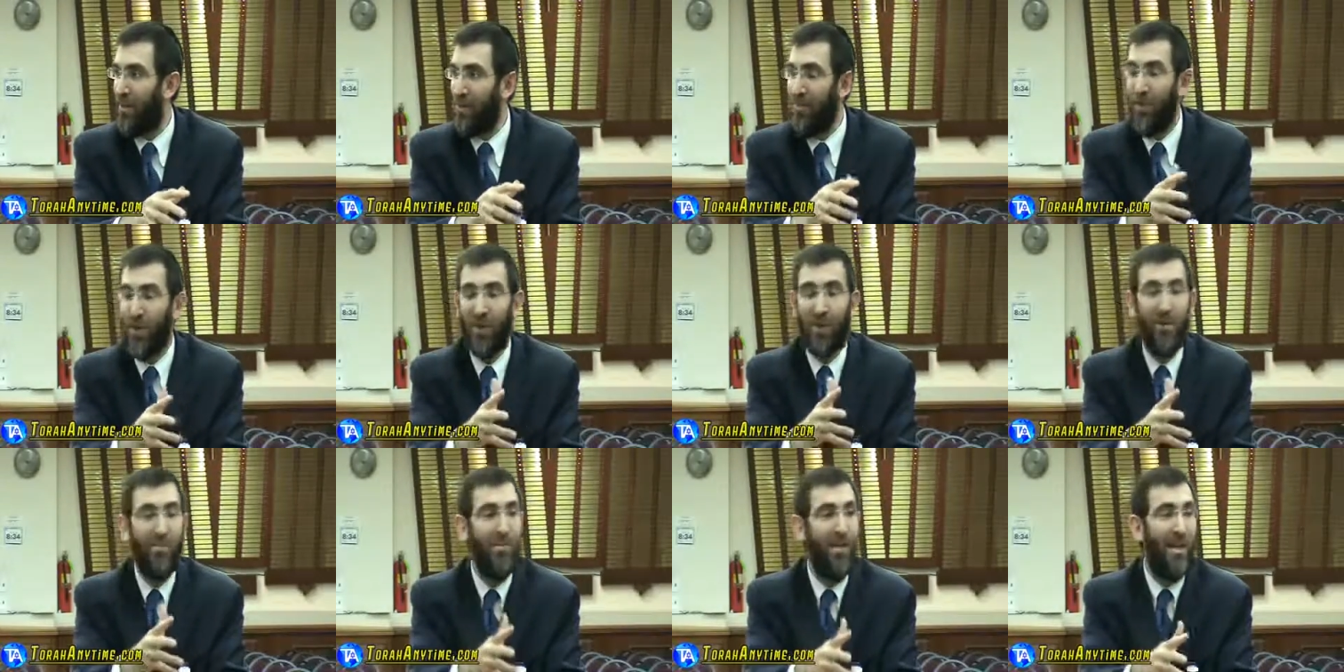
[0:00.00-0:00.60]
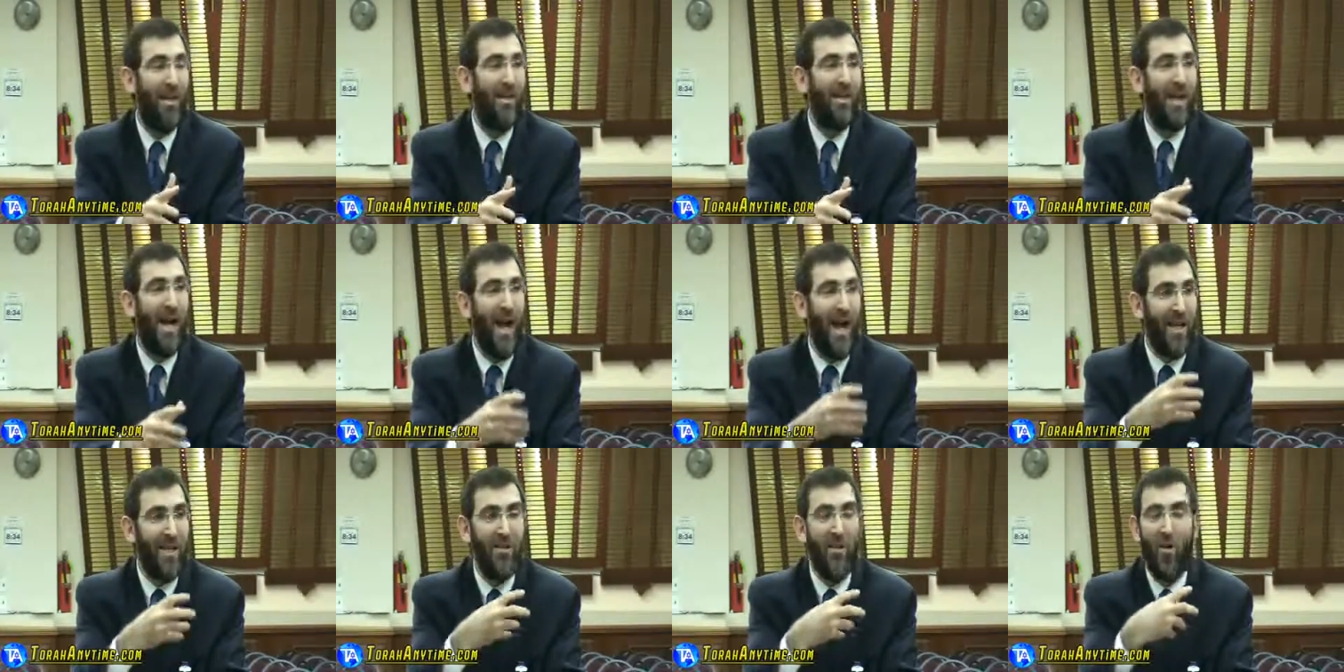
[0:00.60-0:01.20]
Humility means
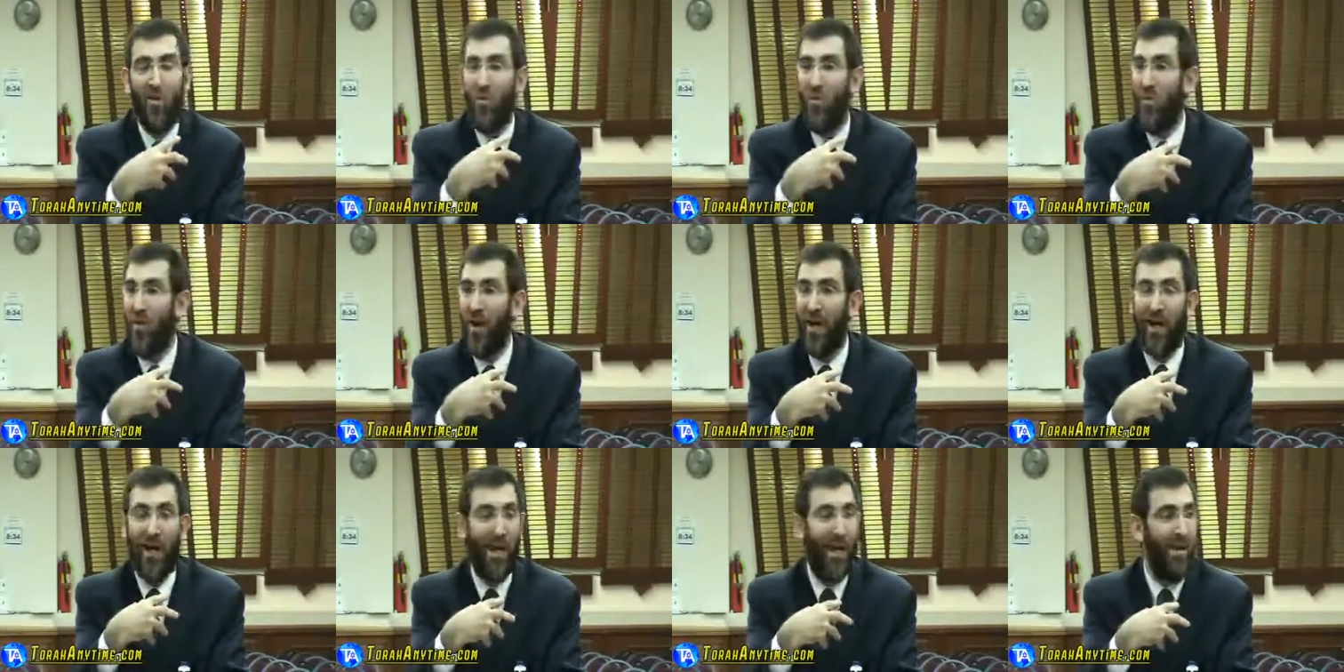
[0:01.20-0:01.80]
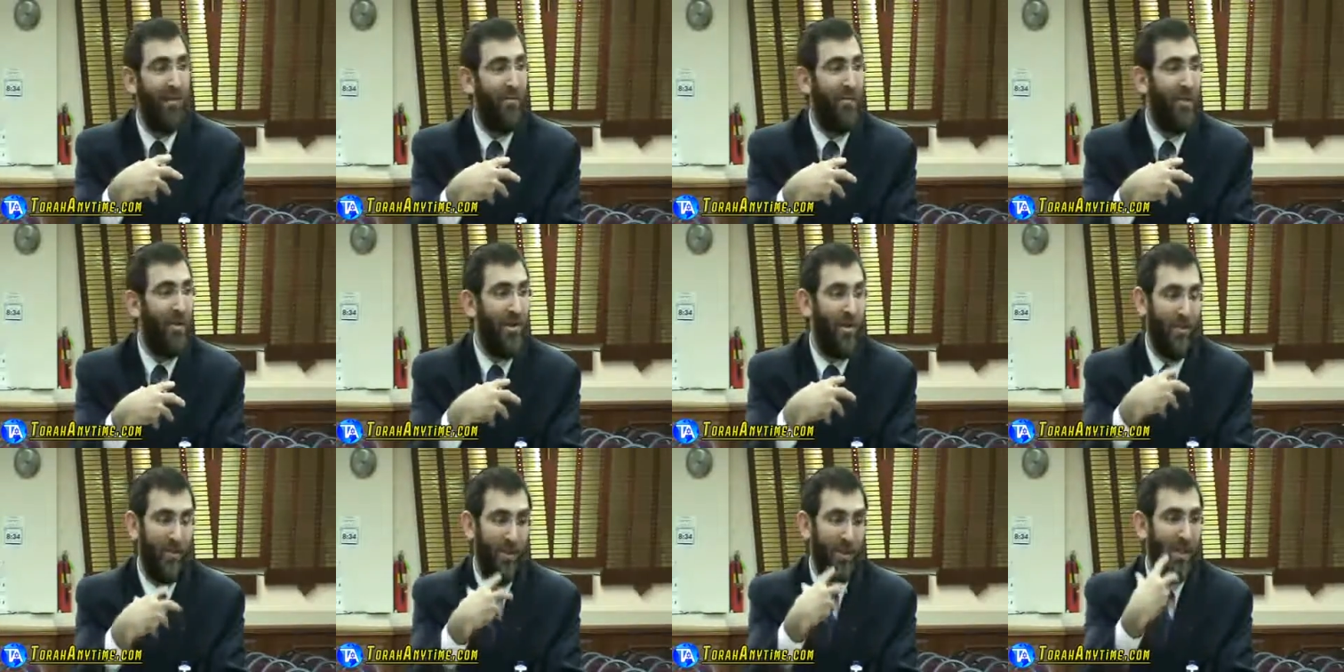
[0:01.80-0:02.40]
I know who I am,
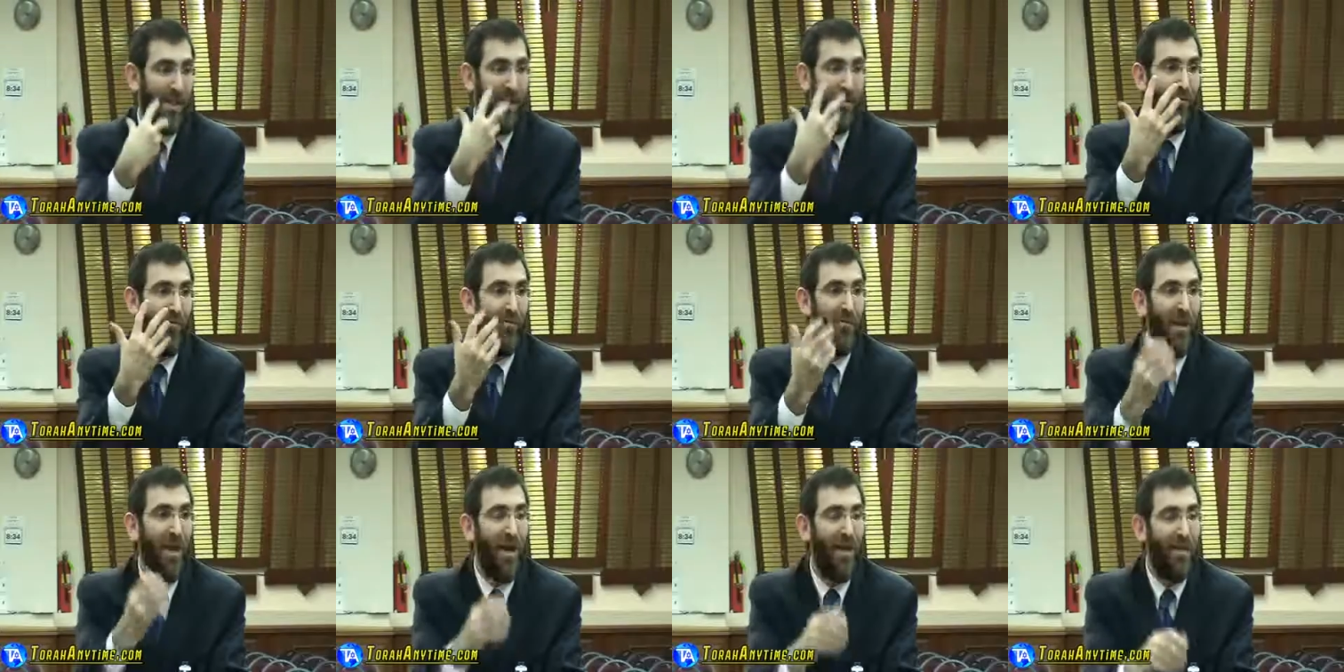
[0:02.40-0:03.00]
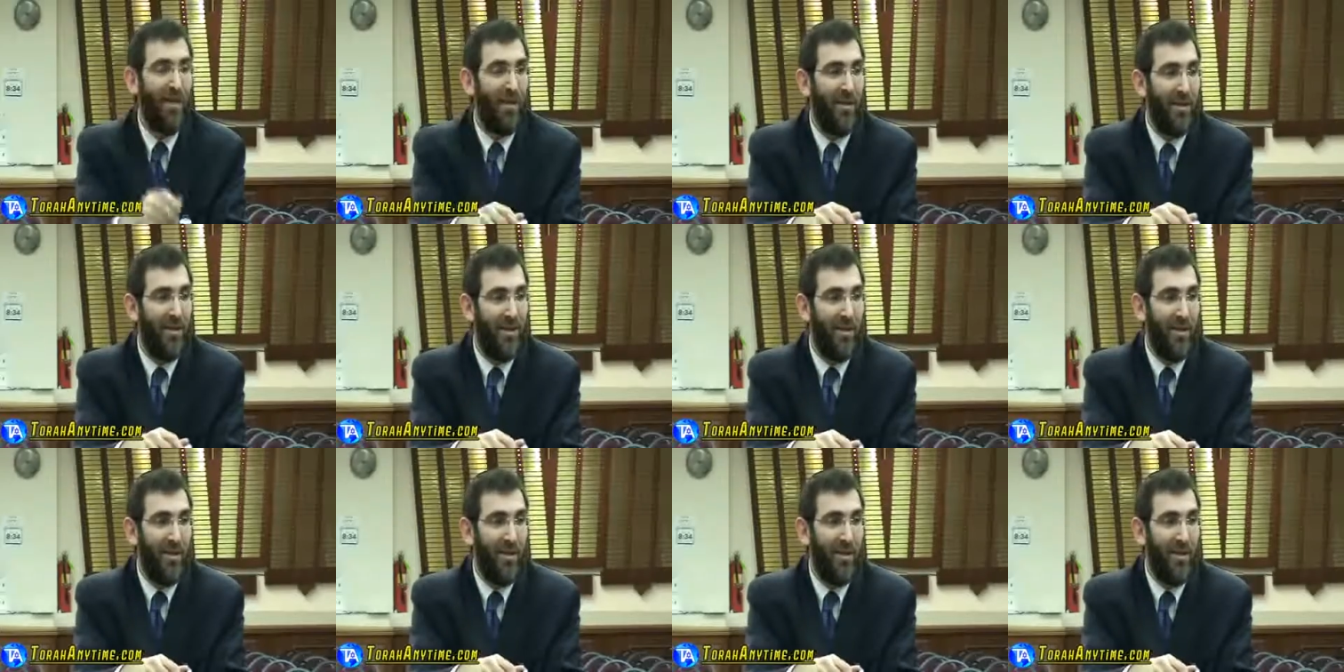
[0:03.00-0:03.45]
but it's a gift from God.